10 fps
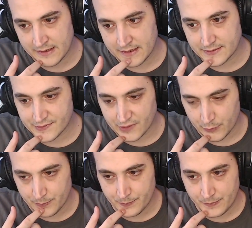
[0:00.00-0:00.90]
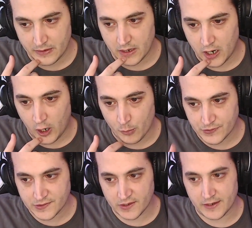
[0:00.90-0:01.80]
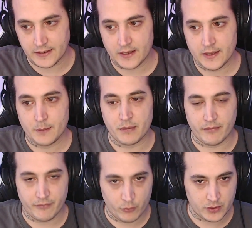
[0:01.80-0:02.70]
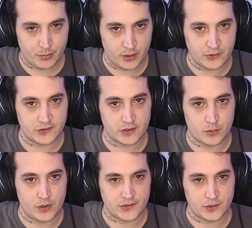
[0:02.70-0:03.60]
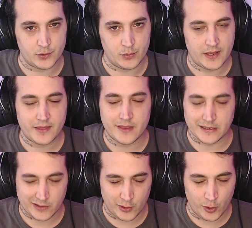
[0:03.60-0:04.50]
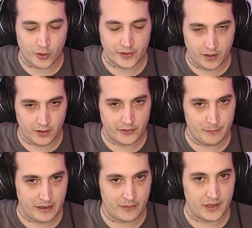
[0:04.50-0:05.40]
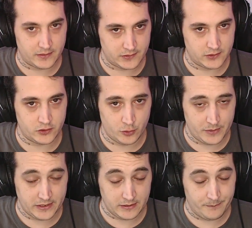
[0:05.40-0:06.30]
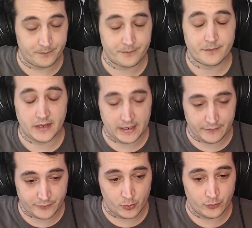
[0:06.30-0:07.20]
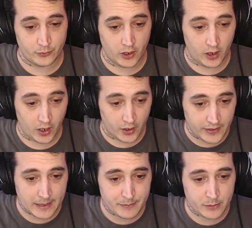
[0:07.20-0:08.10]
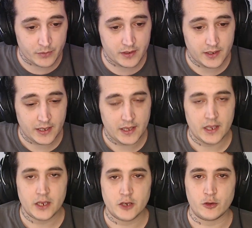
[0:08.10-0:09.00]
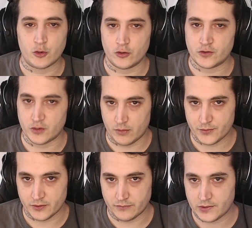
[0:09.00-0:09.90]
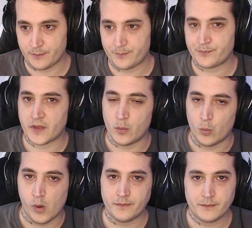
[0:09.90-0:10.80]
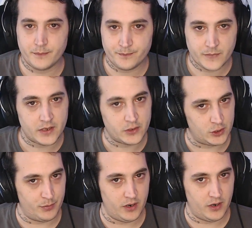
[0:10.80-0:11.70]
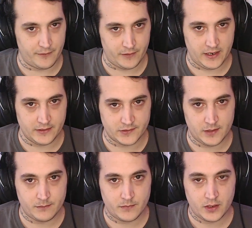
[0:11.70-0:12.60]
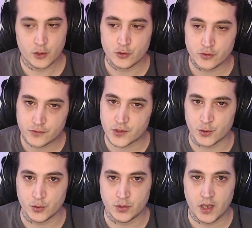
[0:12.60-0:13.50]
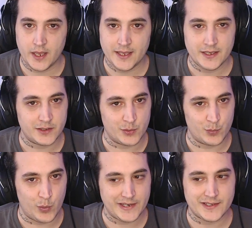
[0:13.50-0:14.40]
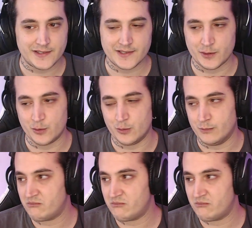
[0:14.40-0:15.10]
So, I would say before you purchase the Quest 2, think long and hard about that decision you're making. If you are unhappy with it, you've got two options. One, you buy a different headset. Two, you wait until,